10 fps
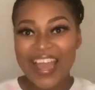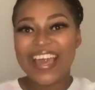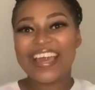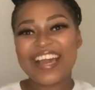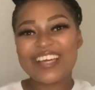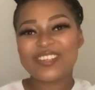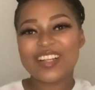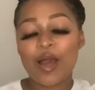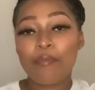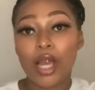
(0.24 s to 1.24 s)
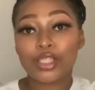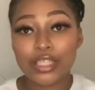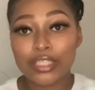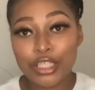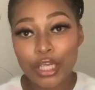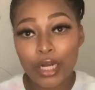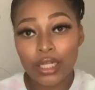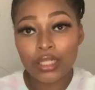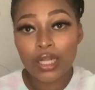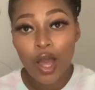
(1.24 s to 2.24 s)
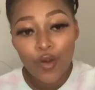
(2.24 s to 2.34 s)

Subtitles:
Hey guys, welcome back to the channel.